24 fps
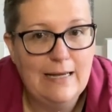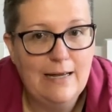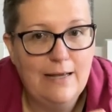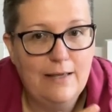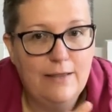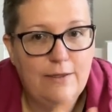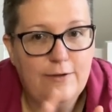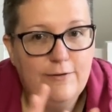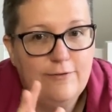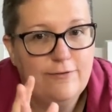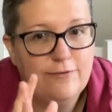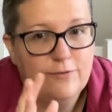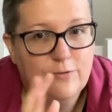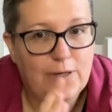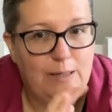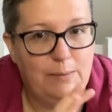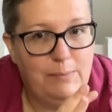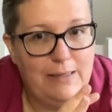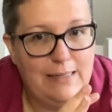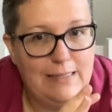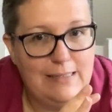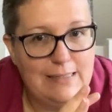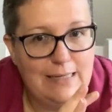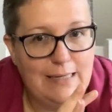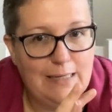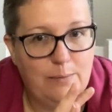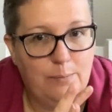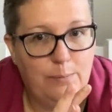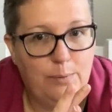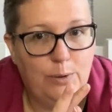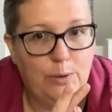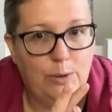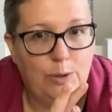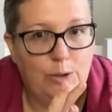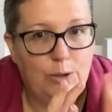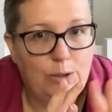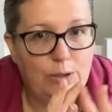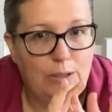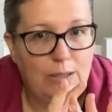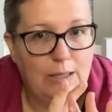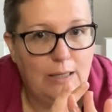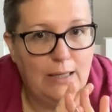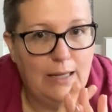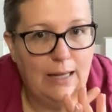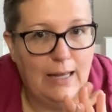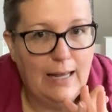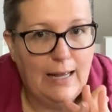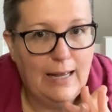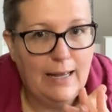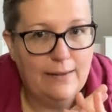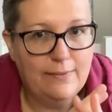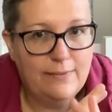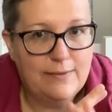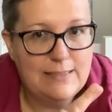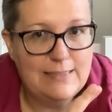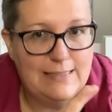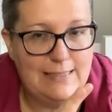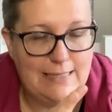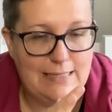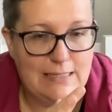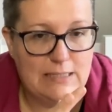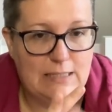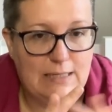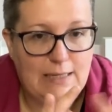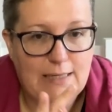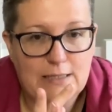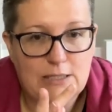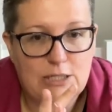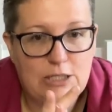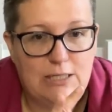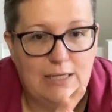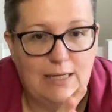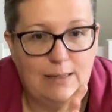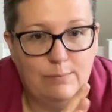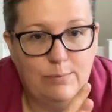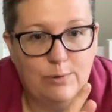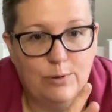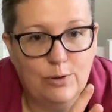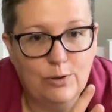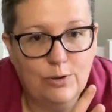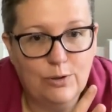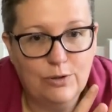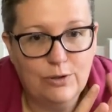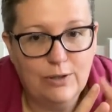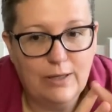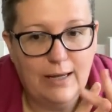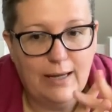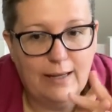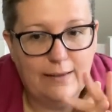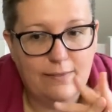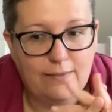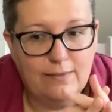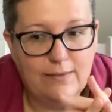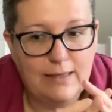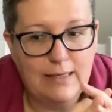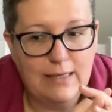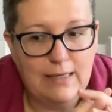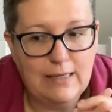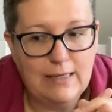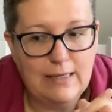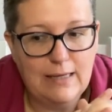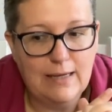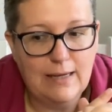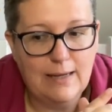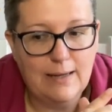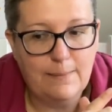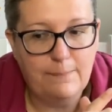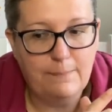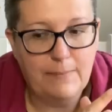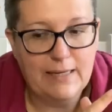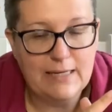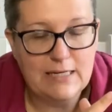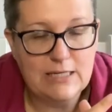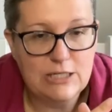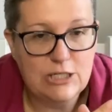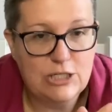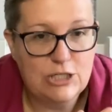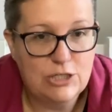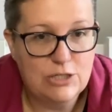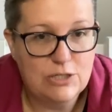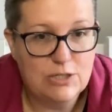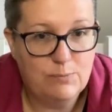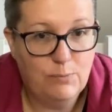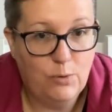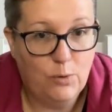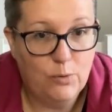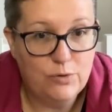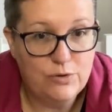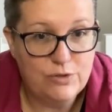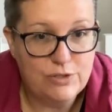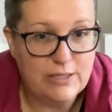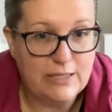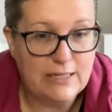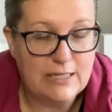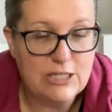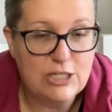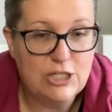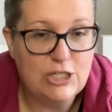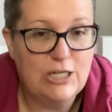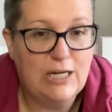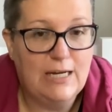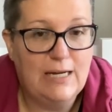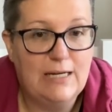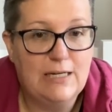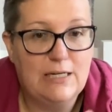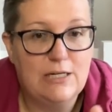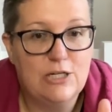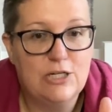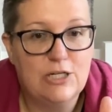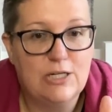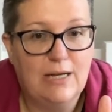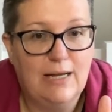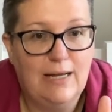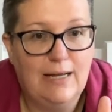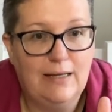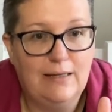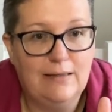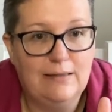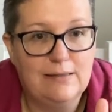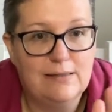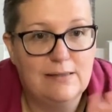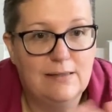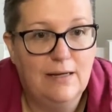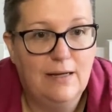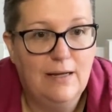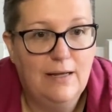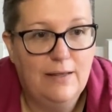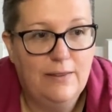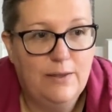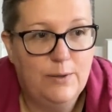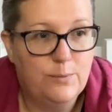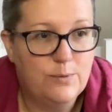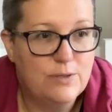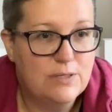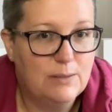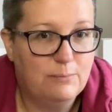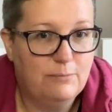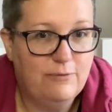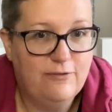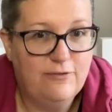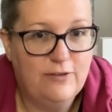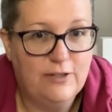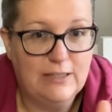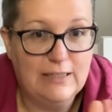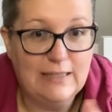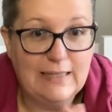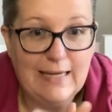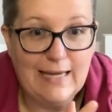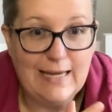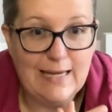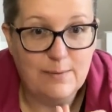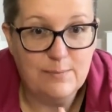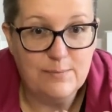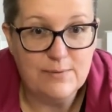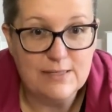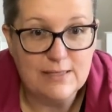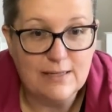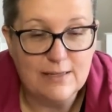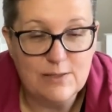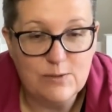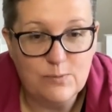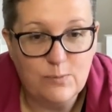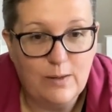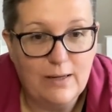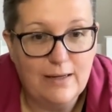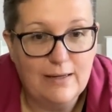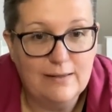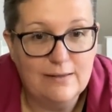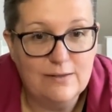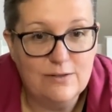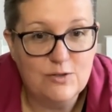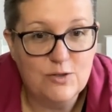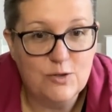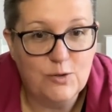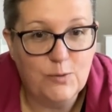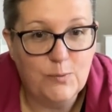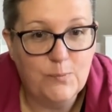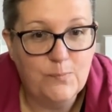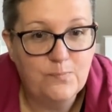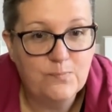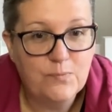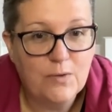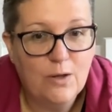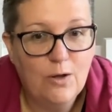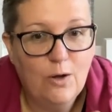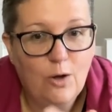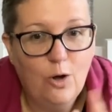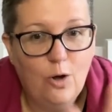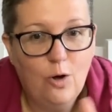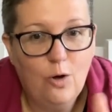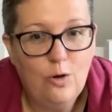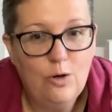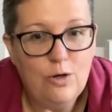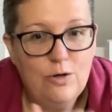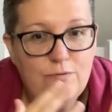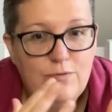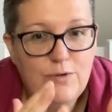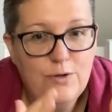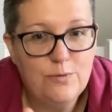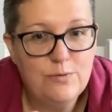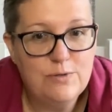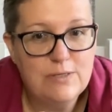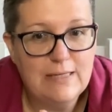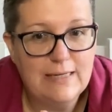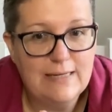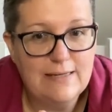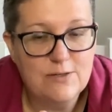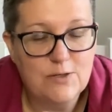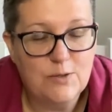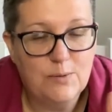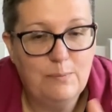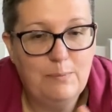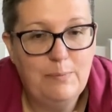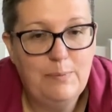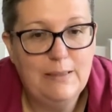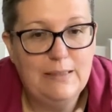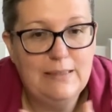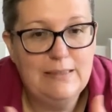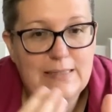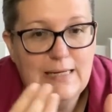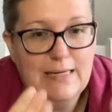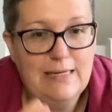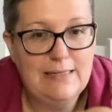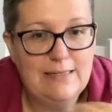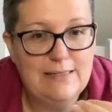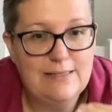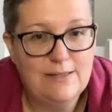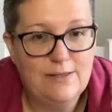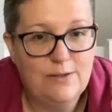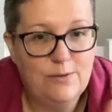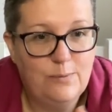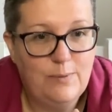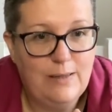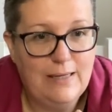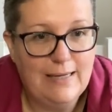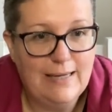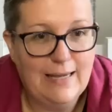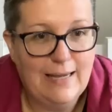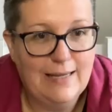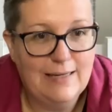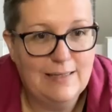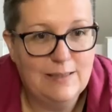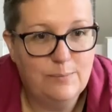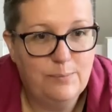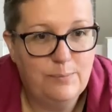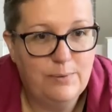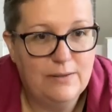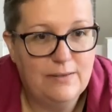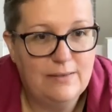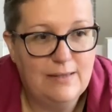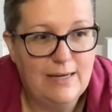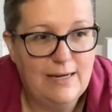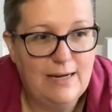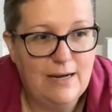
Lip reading: the freebie table and the D-stash table and the smalls exchange, and there were some fun and games as well. So all of those things are built into the weekend, but